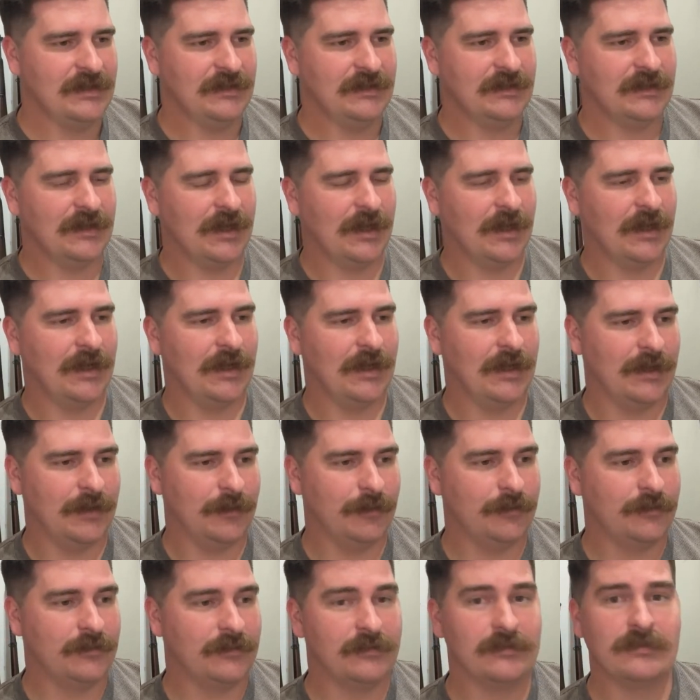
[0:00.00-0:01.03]
Um,
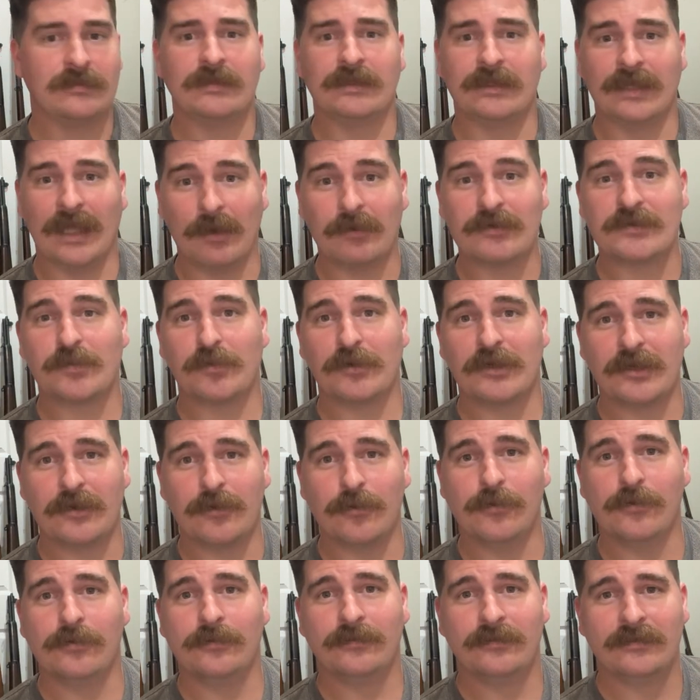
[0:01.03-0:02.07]
that was pretty
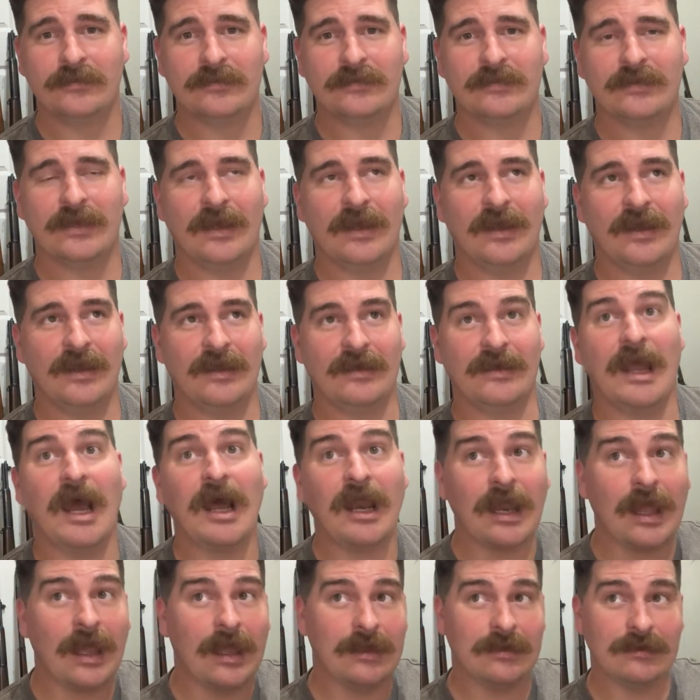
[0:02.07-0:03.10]
cool.
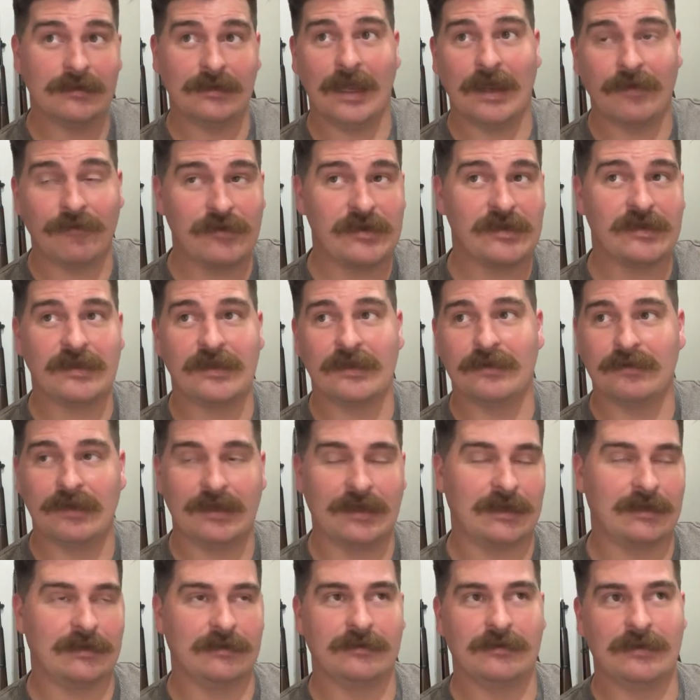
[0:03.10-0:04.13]
Not everything,
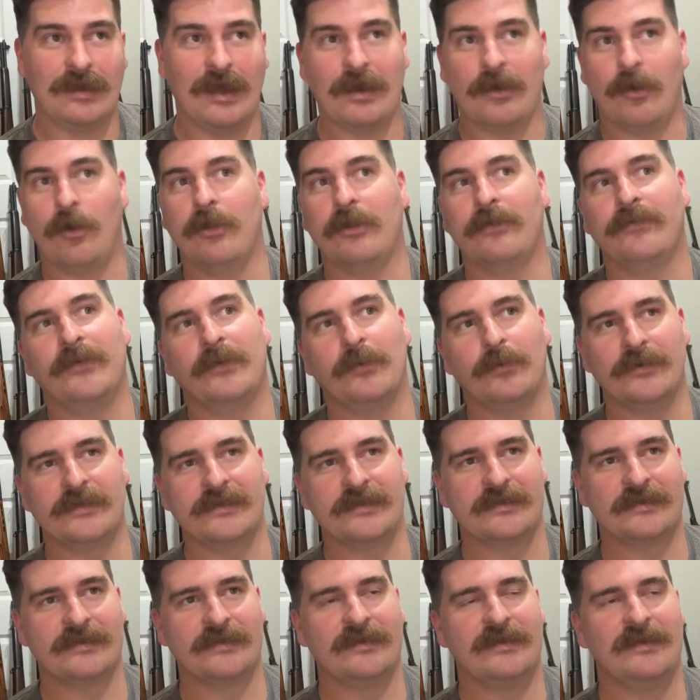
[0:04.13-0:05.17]
like not all of it
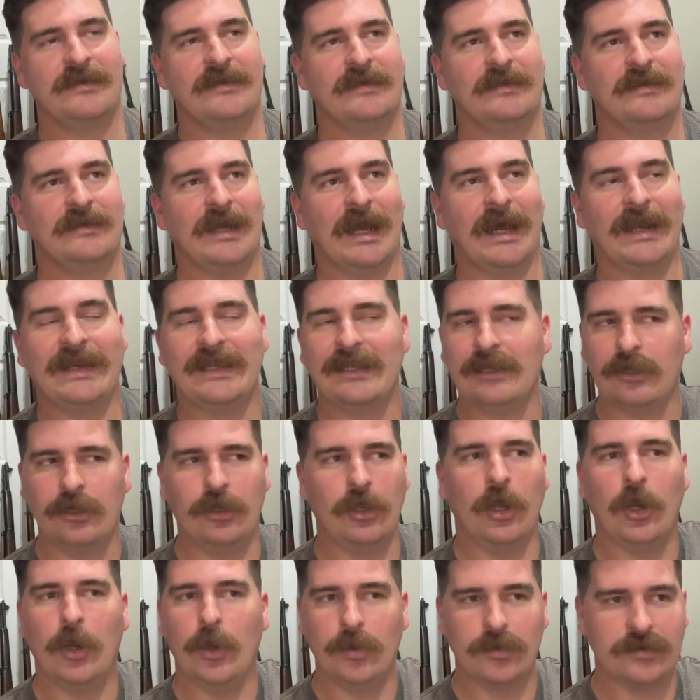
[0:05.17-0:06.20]
was. I didn't
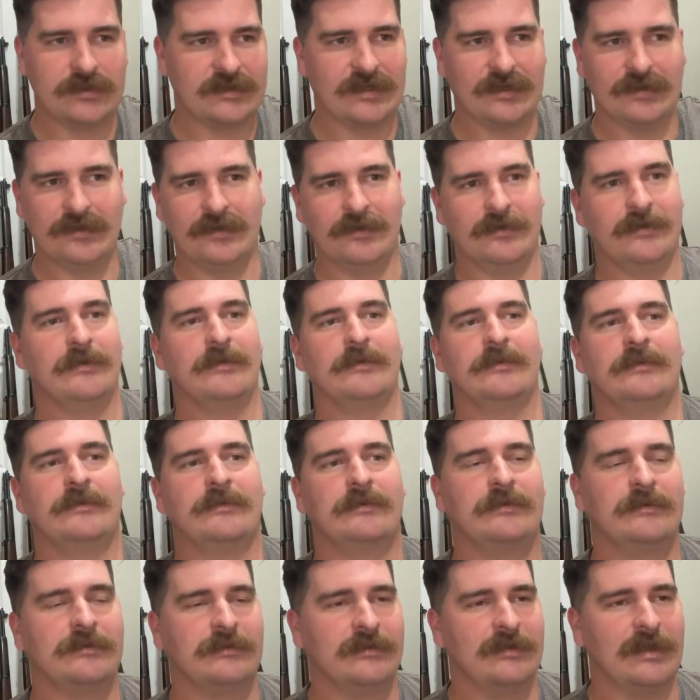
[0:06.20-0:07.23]
go to the
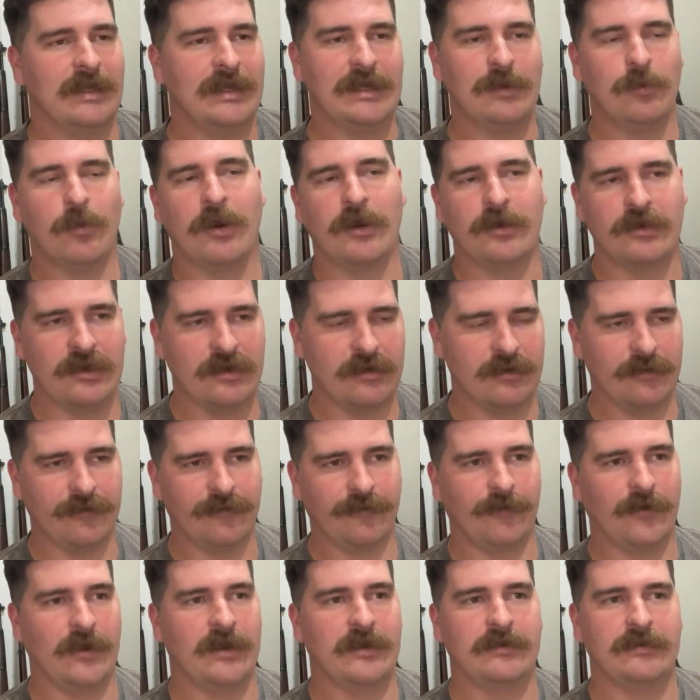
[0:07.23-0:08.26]
anywhere near the
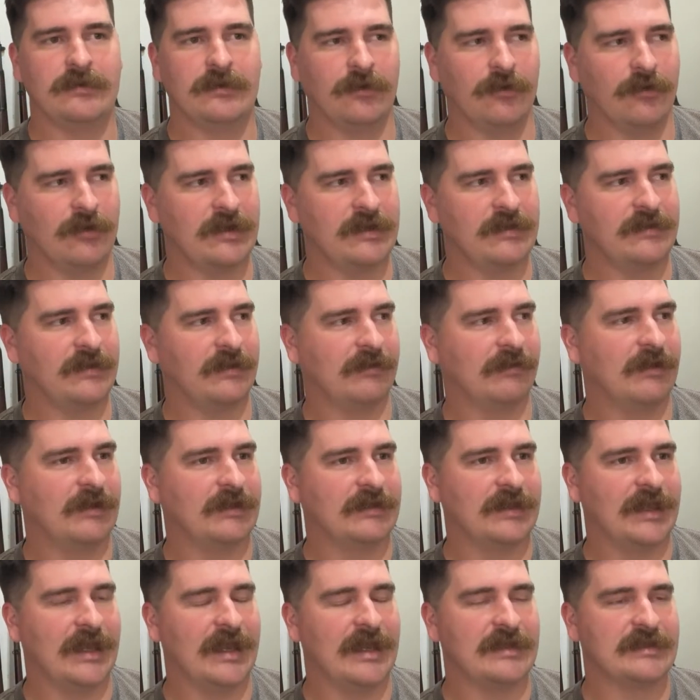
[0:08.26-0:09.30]
front or anything
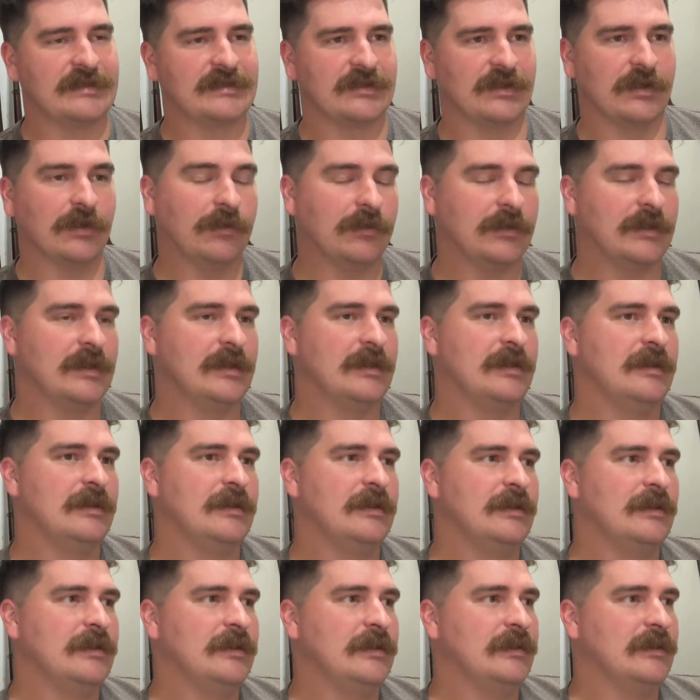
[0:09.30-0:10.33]
like that. So
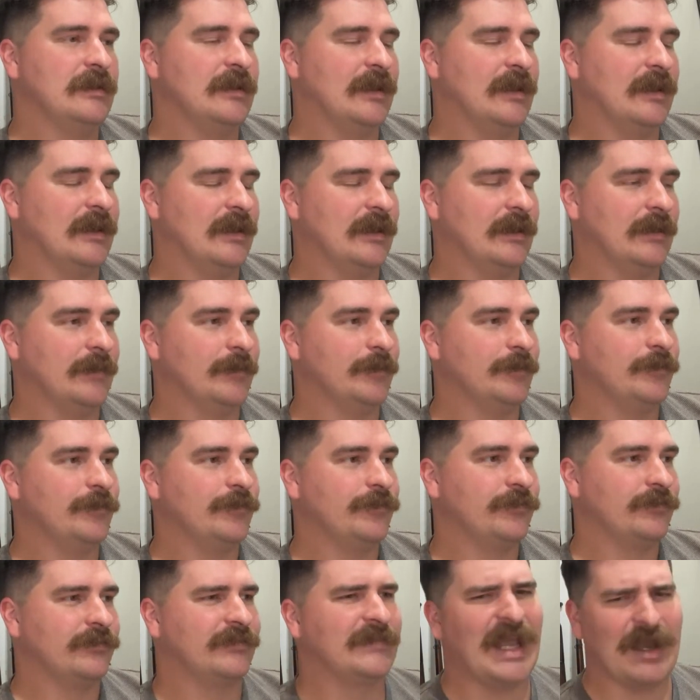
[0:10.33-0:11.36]
um,
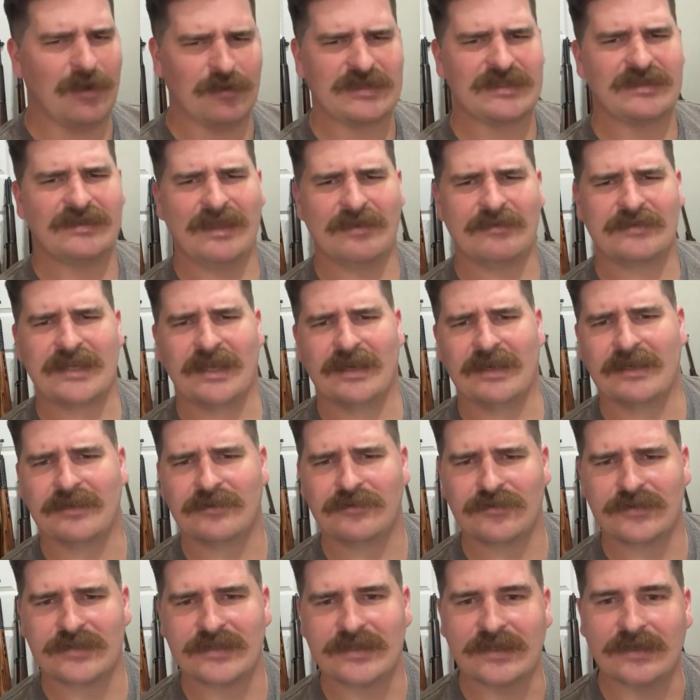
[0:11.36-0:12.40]
that was kind of
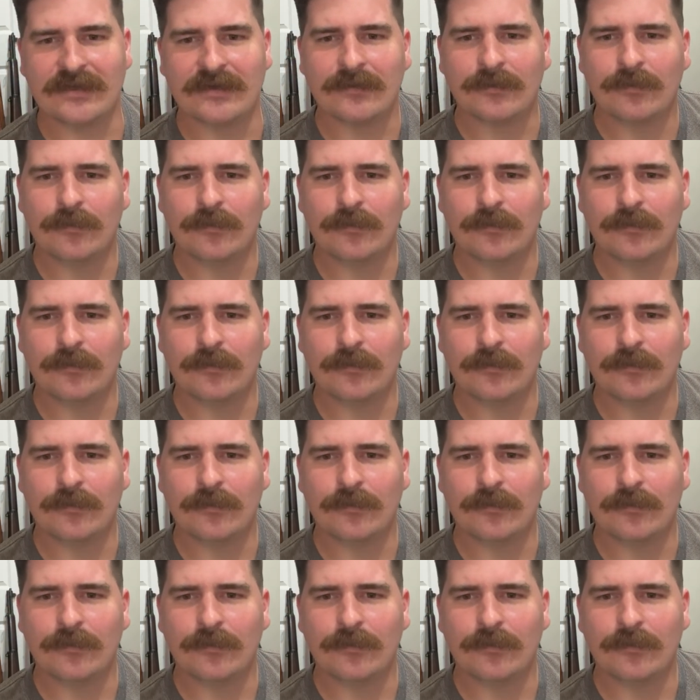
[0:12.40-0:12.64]
interesting.